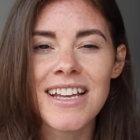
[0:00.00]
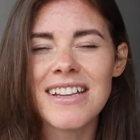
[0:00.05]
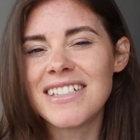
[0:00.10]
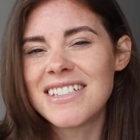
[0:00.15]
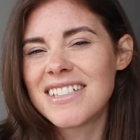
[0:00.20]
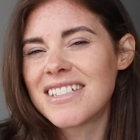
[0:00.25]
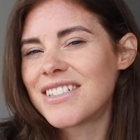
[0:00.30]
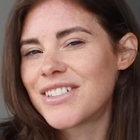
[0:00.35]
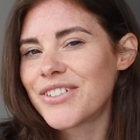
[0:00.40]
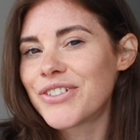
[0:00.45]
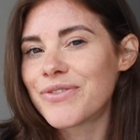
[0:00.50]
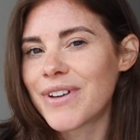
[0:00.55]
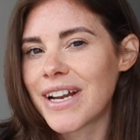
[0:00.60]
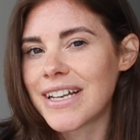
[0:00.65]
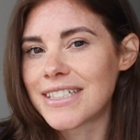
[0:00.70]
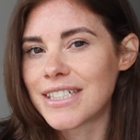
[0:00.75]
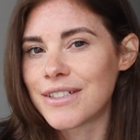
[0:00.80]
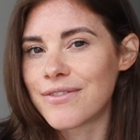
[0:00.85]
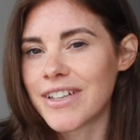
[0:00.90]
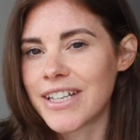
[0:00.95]
This is still
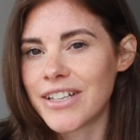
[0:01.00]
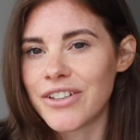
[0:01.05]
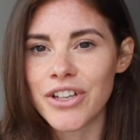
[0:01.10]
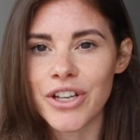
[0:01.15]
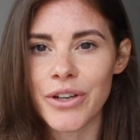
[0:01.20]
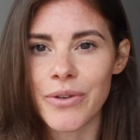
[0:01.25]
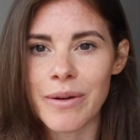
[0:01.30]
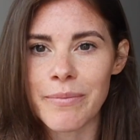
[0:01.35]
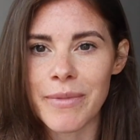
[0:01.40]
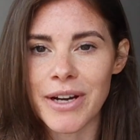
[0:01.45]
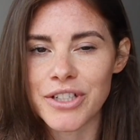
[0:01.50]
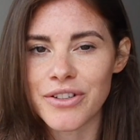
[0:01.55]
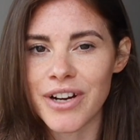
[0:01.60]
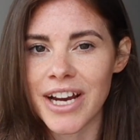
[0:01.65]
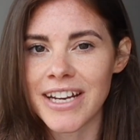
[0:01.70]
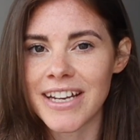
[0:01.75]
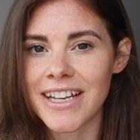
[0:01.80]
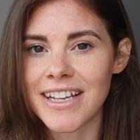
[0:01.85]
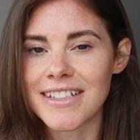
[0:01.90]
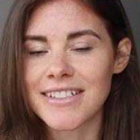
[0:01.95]
relatively new in my
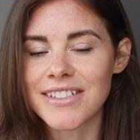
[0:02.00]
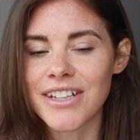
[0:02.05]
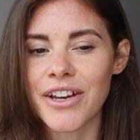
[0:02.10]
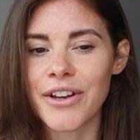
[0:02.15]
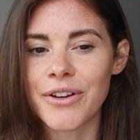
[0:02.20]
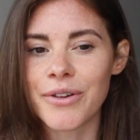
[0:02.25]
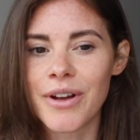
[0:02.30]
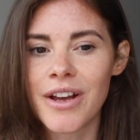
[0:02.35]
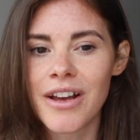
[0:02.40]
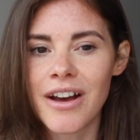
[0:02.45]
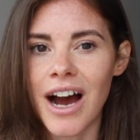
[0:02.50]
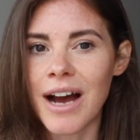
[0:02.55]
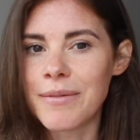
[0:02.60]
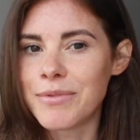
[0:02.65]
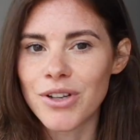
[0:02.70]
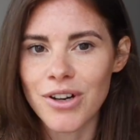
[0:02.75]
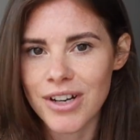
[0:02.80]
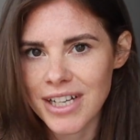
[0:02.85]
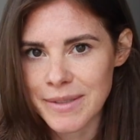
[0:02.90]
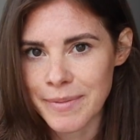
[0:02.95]
training, so
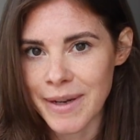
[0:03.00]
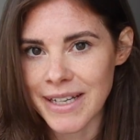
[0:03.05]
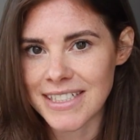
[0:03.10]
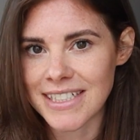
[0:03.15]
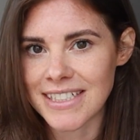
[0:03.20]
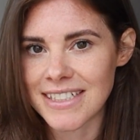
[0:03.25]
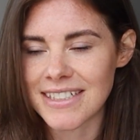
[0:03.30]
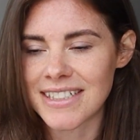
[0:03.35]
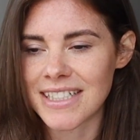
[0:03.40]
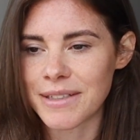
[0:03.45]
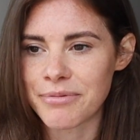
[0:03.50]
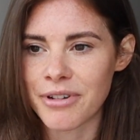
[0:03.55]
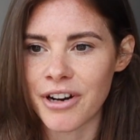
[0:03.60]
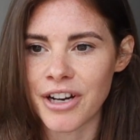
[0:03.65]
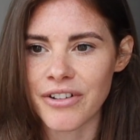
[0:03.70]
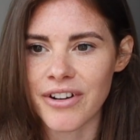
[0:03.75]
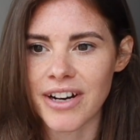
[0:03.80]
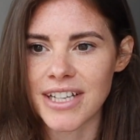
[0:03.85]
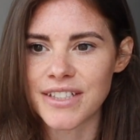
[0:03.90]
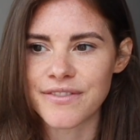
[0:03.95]
I'm not expecting to see
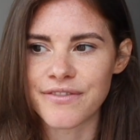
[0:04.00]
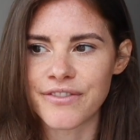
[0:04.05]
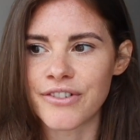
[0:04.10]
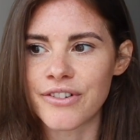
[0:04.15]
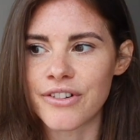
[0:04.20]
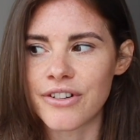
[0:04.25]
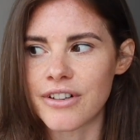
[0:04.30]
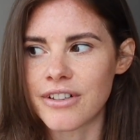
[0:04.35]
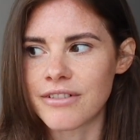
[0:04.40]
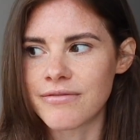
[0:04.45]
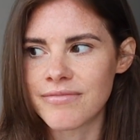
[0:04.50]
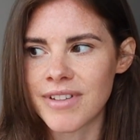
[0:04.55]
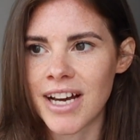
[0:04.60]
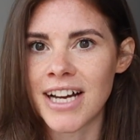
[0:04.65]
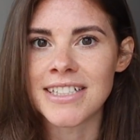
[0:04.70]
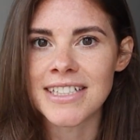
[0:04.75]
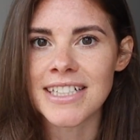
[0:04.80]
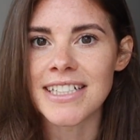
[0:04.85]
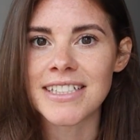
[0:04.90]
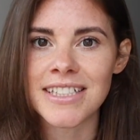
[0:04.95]
progress for
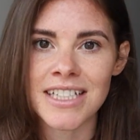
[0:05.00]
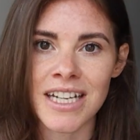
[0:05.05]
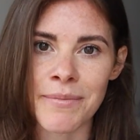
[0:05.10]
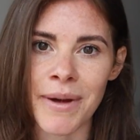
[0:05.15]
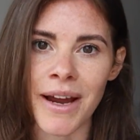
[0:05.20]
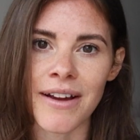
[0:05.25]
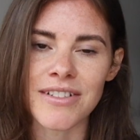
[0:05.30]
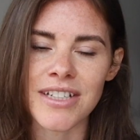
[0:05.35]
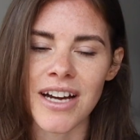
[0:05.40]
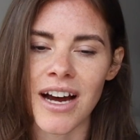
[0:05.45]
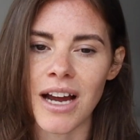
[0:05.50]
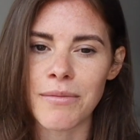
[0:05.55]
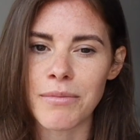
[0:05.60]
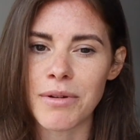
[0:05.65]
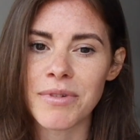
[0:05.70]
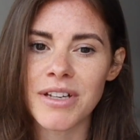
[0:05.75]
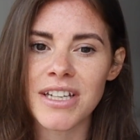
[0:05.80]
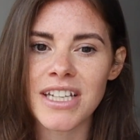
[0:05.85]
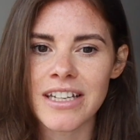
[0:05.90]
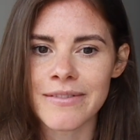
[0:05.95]
a decent amount of time.
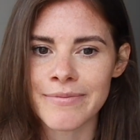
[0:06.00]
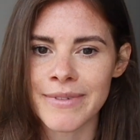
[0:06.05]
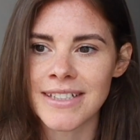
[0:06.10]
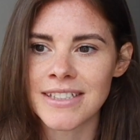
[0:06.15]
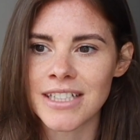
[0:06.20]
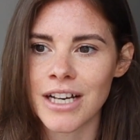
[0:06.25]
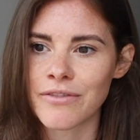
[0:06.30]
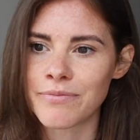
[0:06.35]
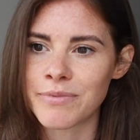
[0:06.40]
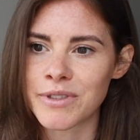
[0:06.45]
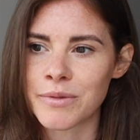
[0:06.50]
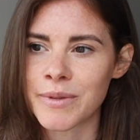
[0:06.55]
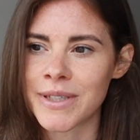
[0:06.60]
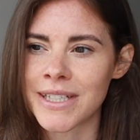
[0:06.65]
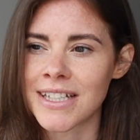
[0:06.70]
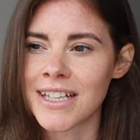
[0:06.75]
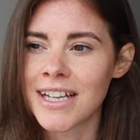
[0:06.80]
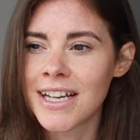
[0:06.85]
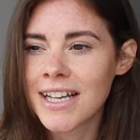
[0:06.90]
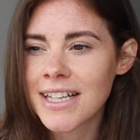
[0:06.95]
I'm going to give myself
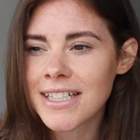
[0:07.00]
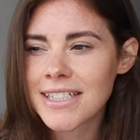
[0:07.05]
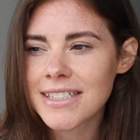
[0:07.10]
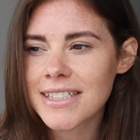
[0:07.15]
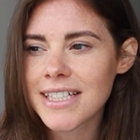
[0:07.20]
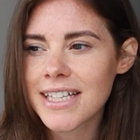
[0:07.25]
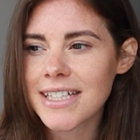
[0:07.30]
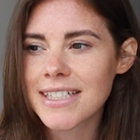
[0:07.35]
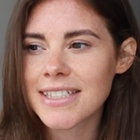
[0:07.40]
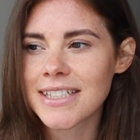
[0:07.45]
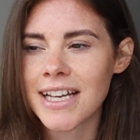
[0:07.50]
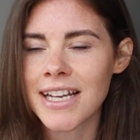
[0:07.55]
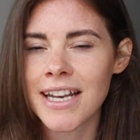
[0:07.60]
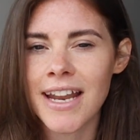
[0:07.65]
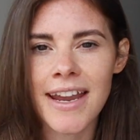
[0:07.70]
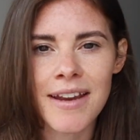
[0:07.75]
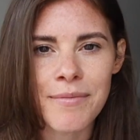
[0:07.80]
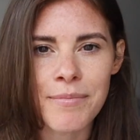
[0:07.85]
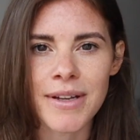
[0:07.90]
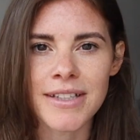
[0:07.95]
between 6 and
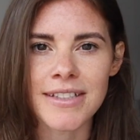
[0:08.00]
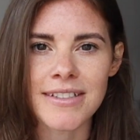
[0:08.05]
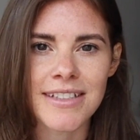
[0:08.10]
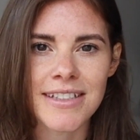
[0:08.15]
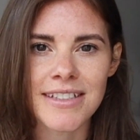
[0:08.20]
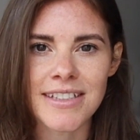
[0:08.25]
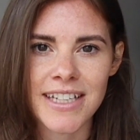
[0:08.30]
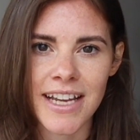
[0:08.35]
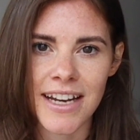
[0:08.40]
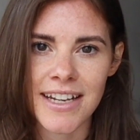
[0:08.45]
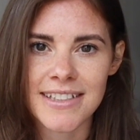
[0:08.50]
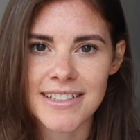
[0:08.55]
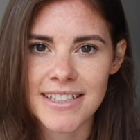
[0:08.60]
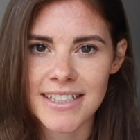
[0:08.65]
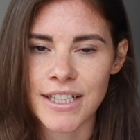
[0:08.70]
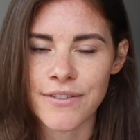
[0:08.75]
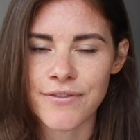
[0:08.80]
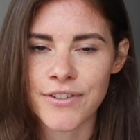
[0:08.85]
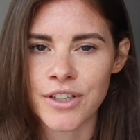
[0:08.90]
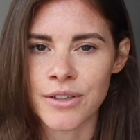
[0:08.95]
8 months to see any
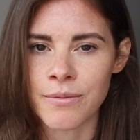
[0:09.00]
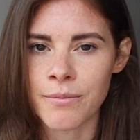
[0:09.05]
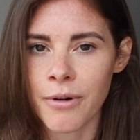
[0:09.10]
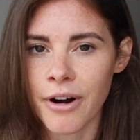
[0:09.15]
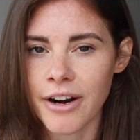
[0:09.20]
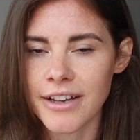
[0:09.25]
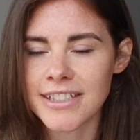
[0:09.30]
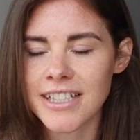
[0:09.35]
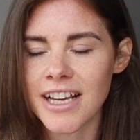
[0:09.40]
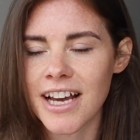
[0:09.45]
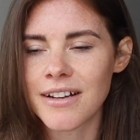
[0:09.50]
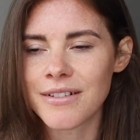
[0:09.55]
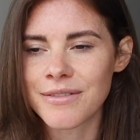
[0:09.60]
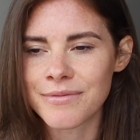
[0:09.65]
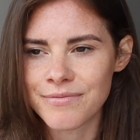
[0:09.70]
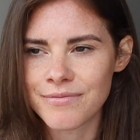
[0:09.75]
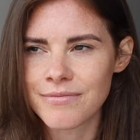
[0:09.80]
significant progress.